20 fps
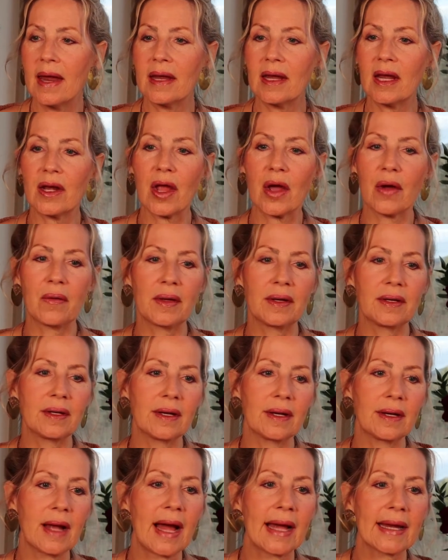you know, and
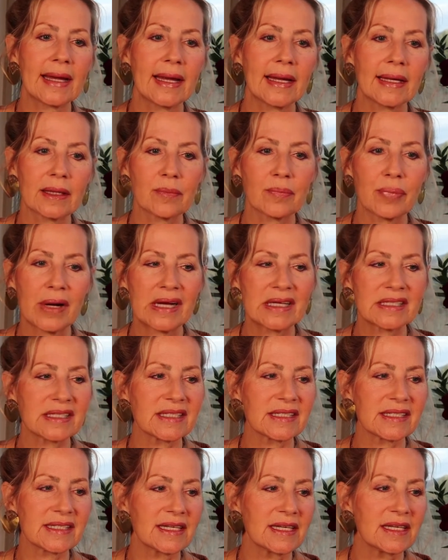I get the
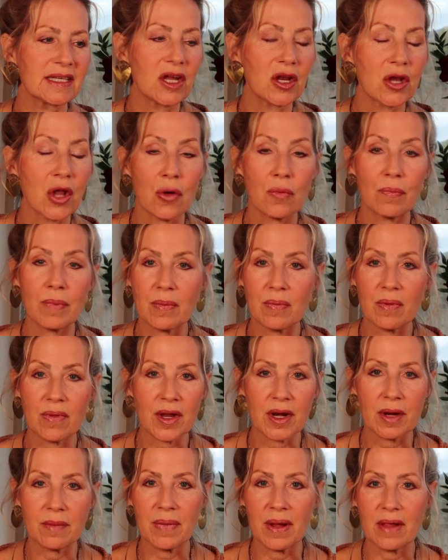prizes and, you know, people
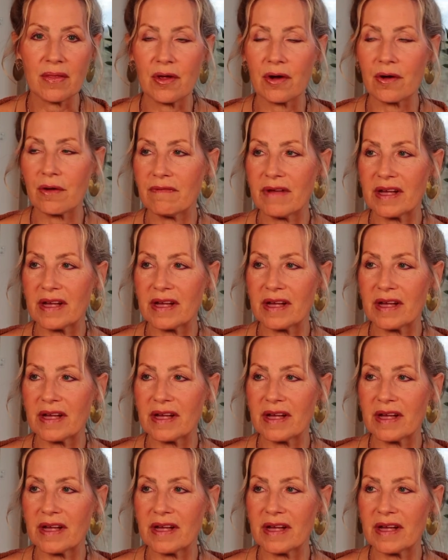that had been there,